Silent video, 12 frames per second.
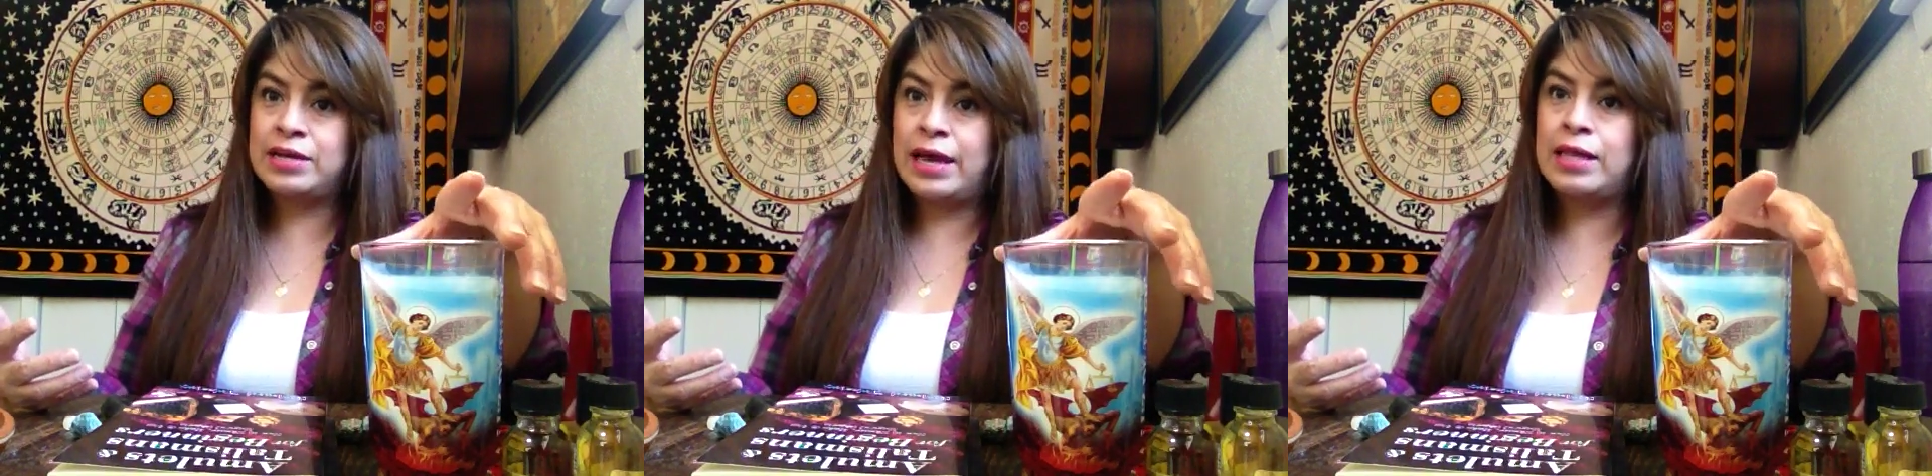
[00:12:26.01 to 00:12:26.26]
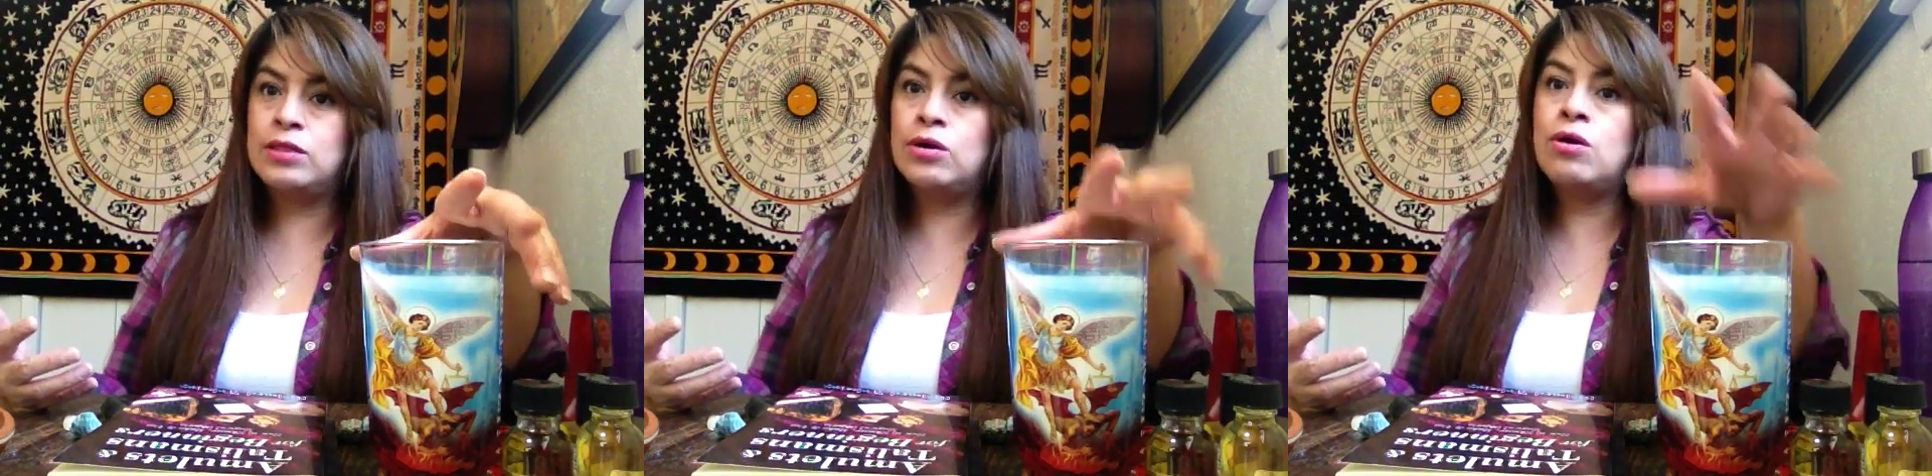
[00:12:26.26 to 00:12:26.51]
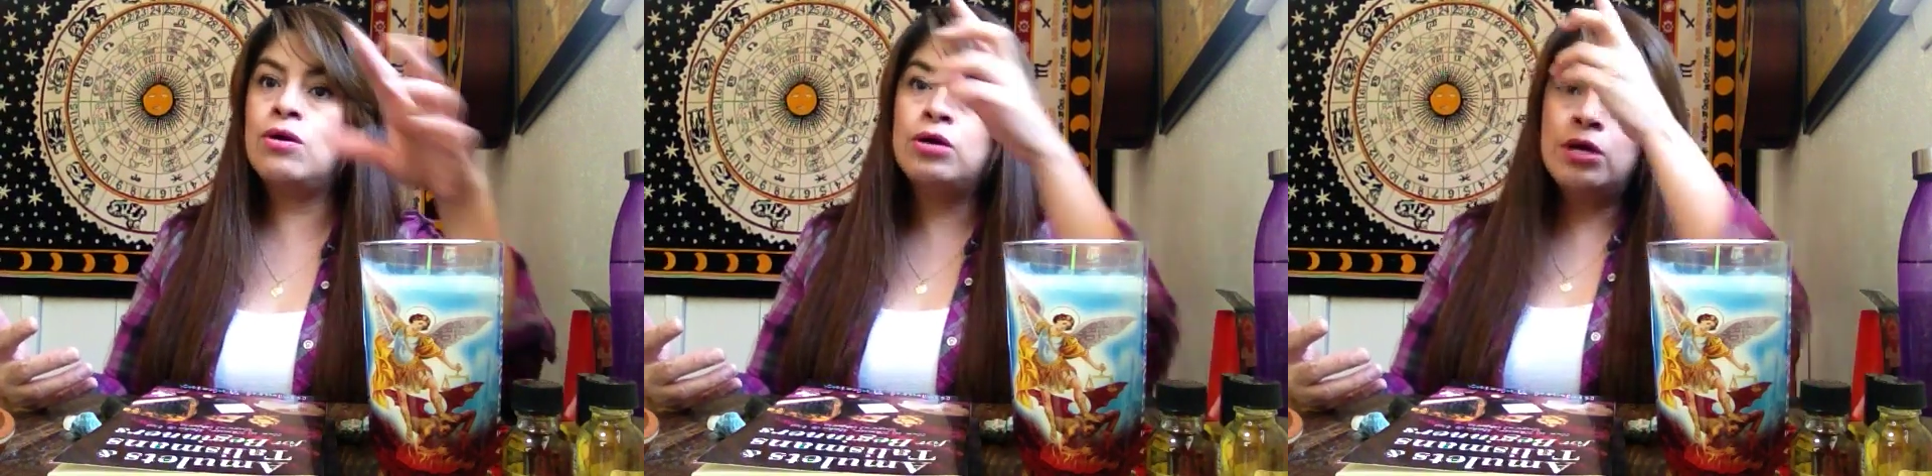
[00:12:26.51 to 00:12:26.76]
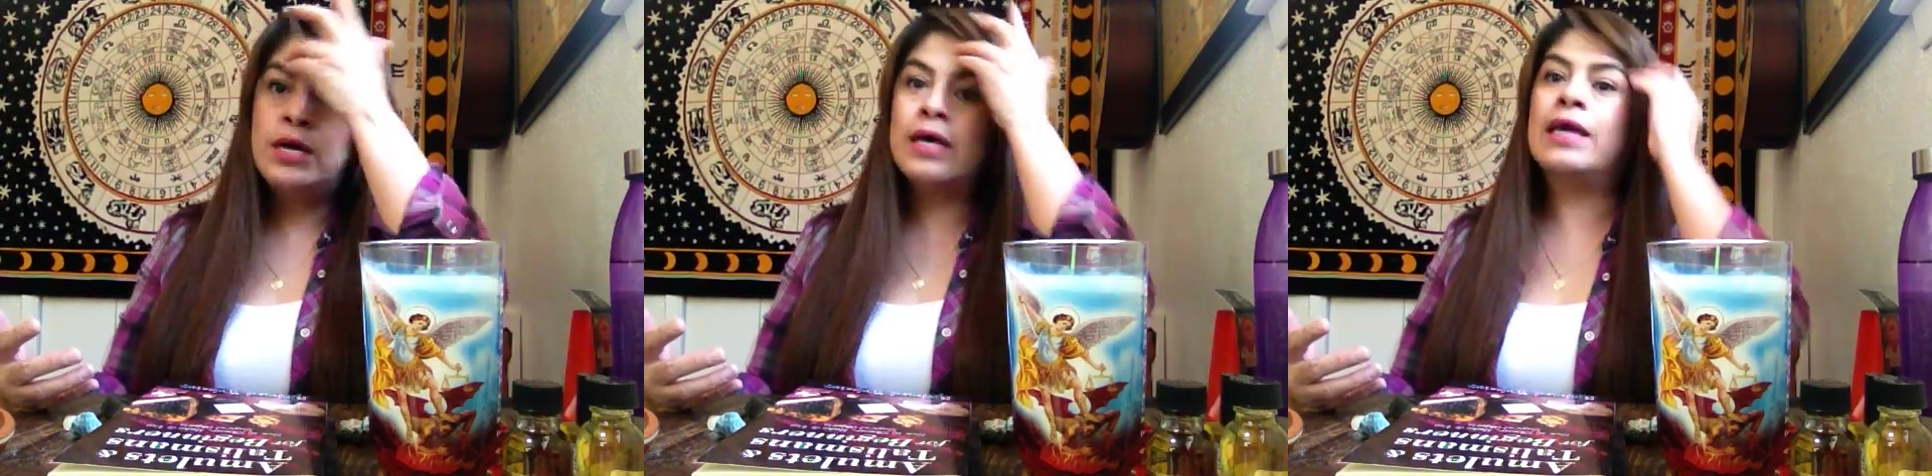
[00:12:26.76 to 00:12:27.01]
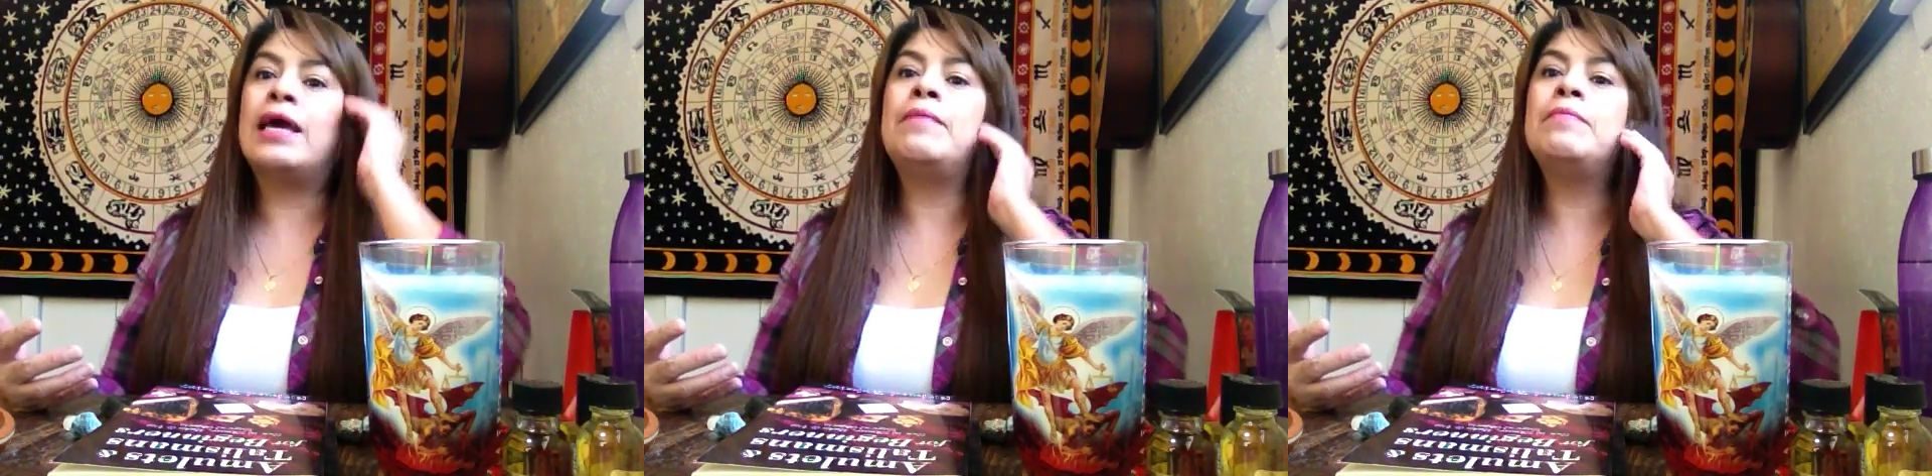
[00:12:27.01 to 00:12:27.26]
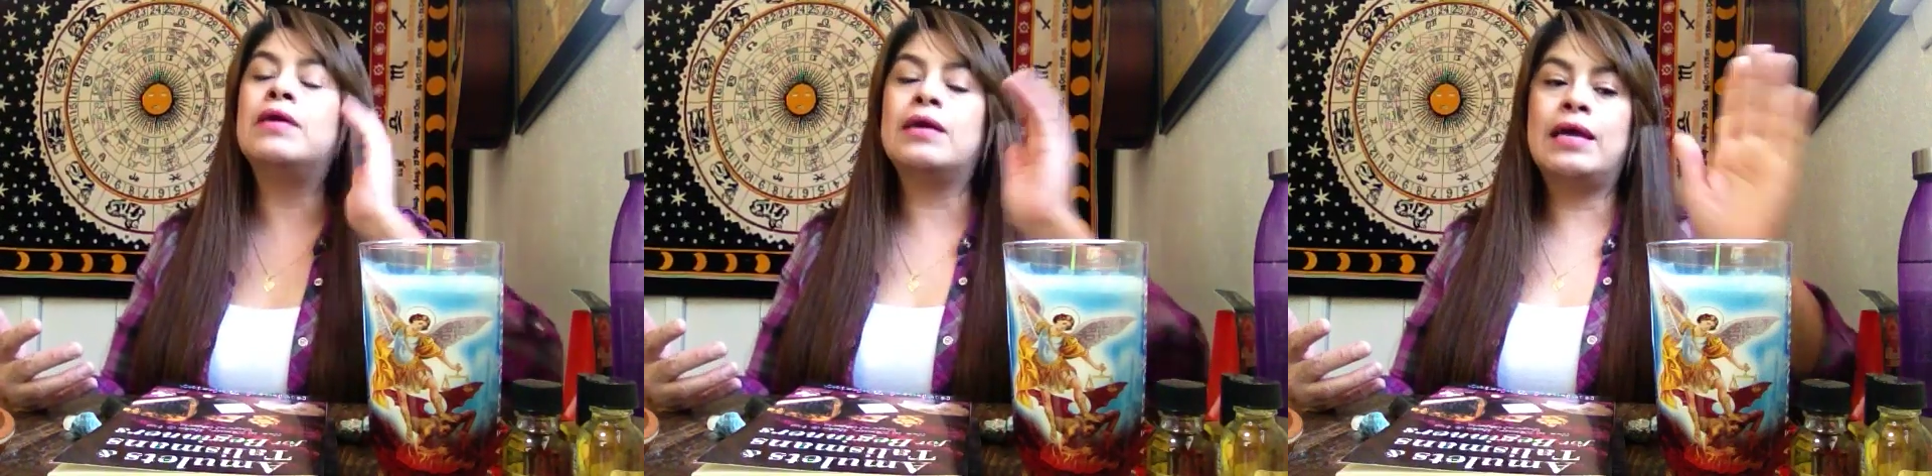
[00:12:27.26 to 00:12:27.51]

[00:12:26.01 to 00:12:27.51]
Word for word: candle can,